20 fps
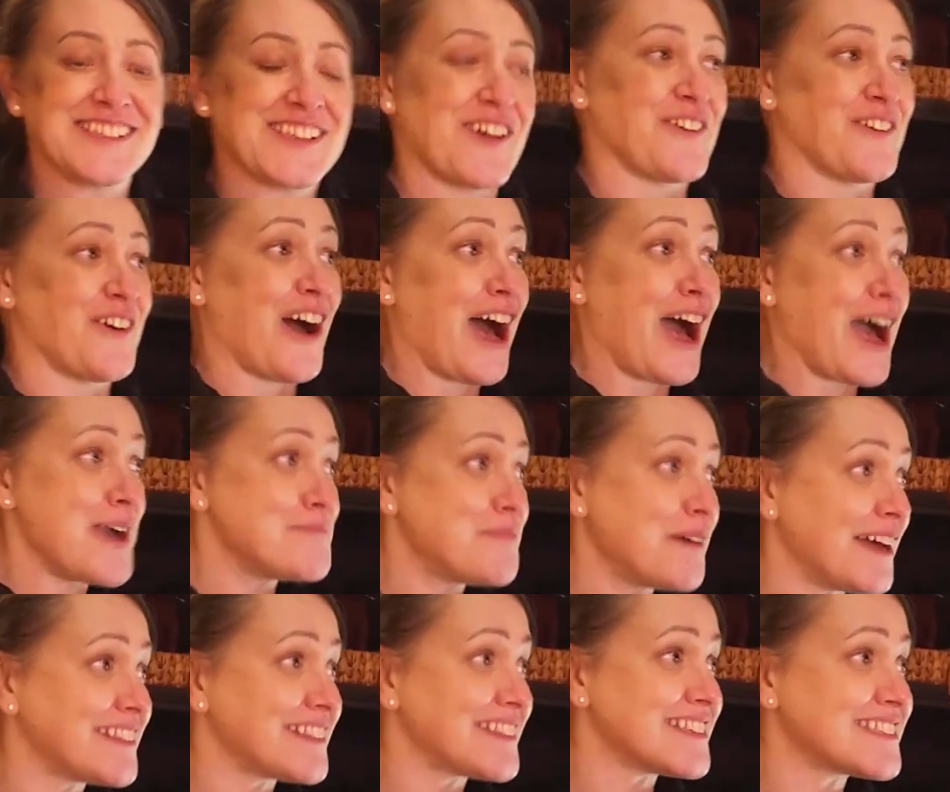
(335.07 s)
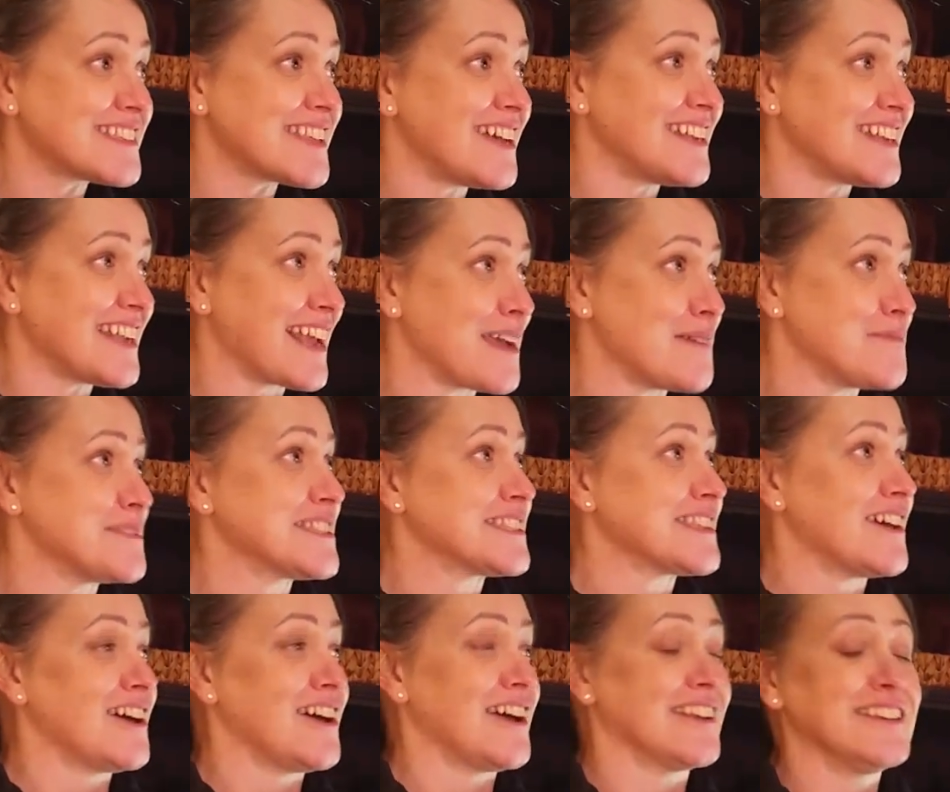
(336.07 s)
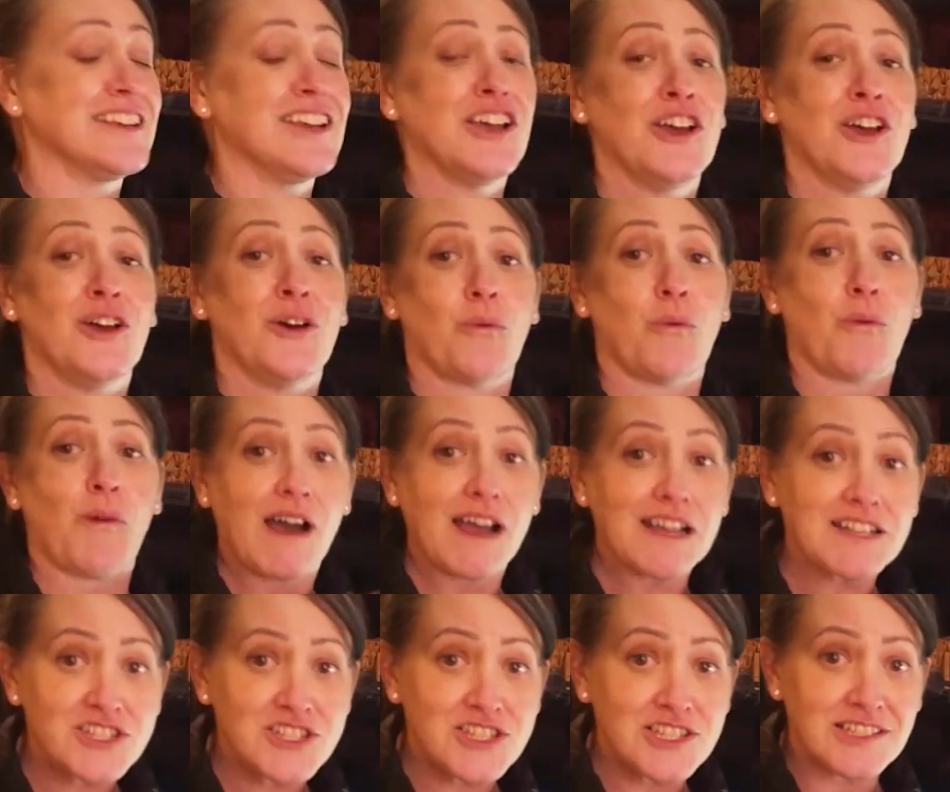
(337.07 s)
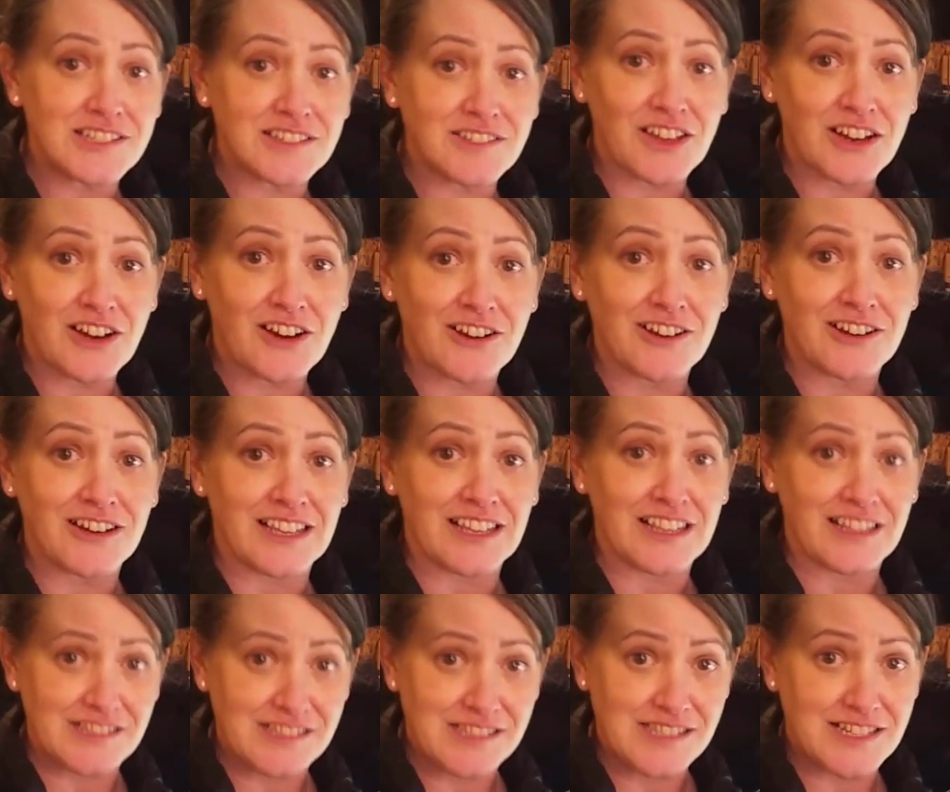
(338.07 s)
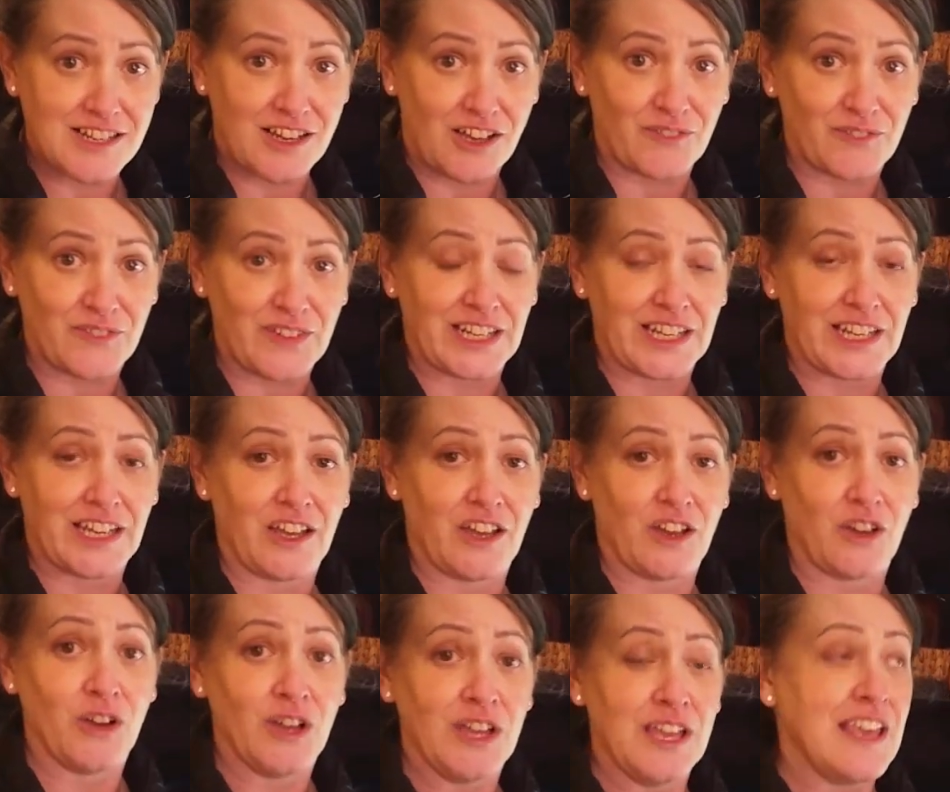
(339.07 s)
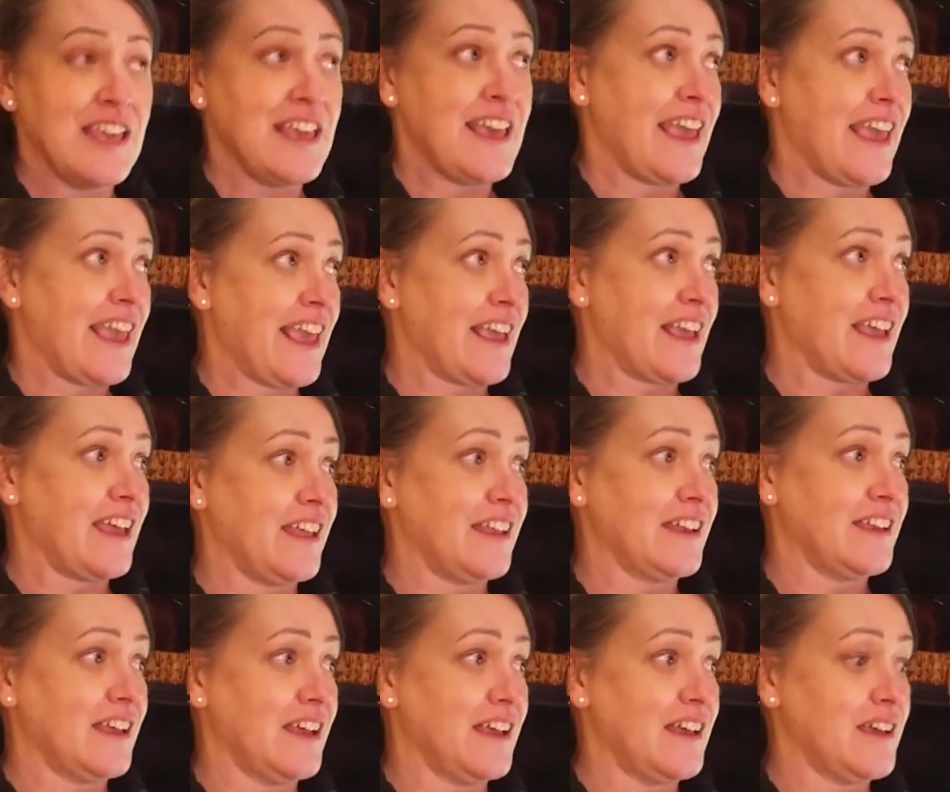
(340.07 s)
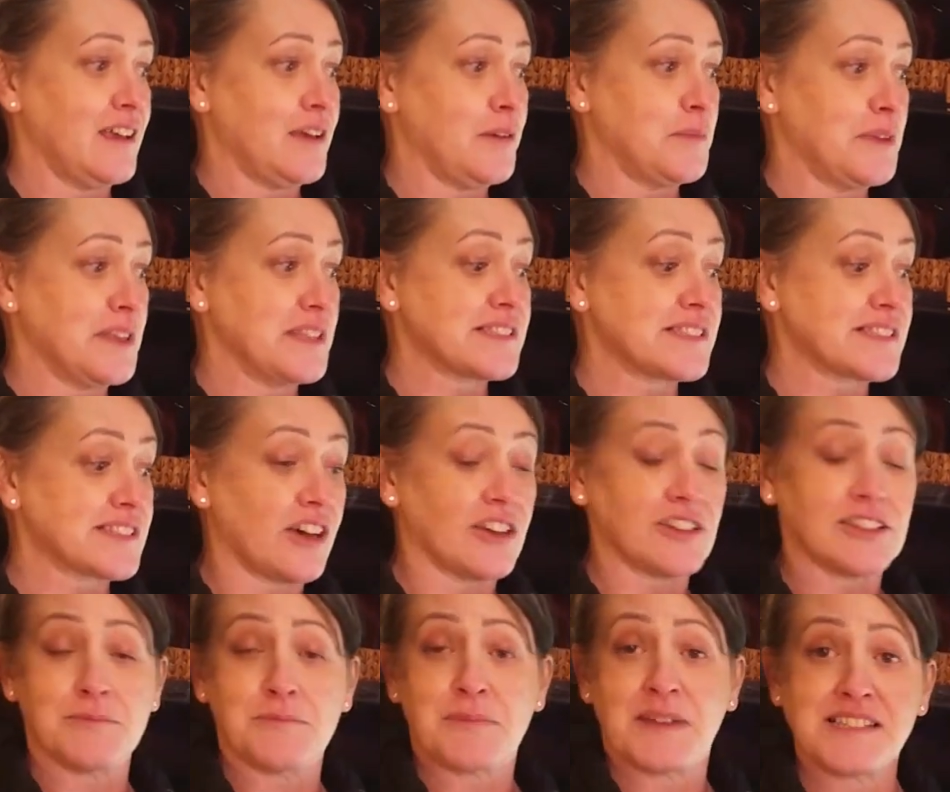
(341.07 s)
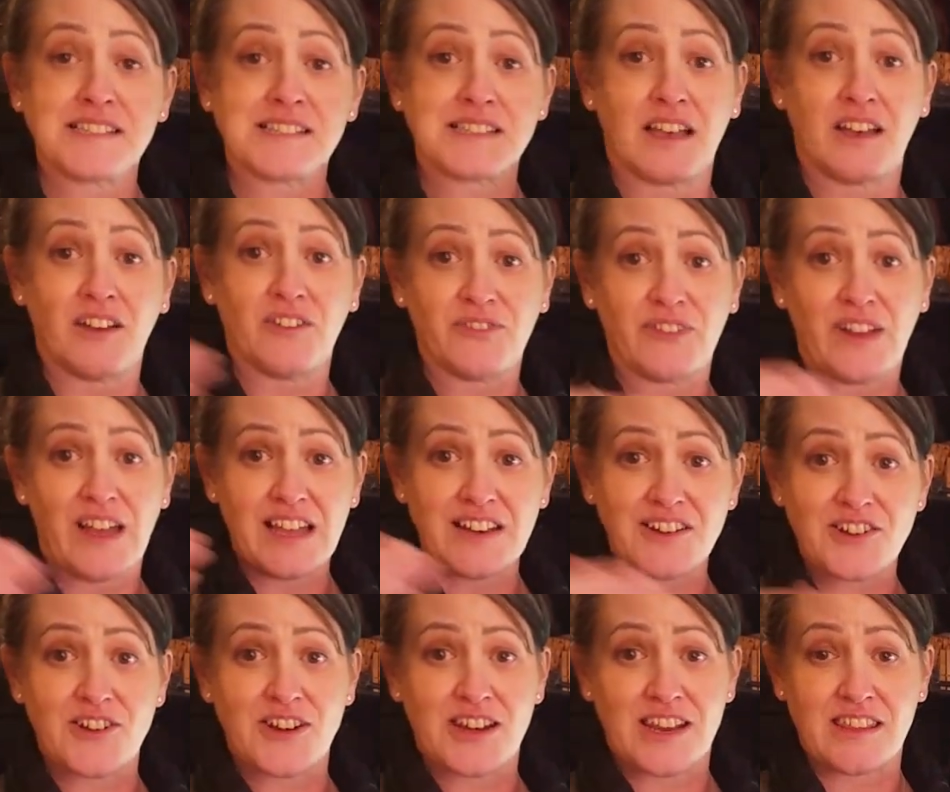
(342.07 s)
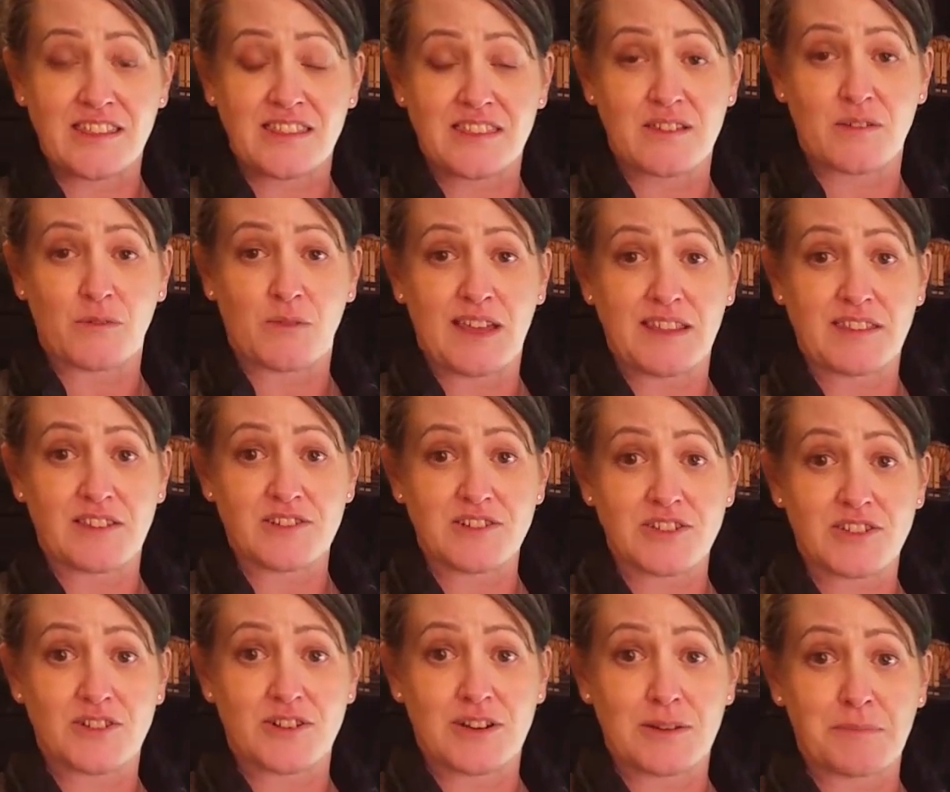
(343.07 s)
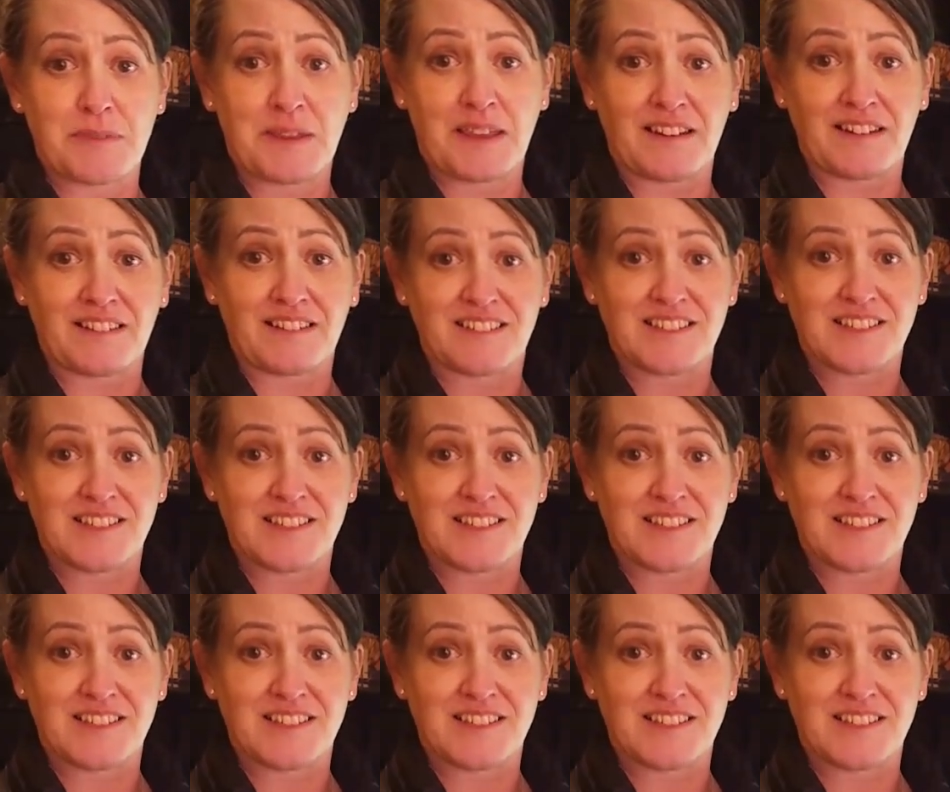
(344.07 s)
So nice. I bought this on Amazon, watched their install video, and installed it myself underneath the weather stripping.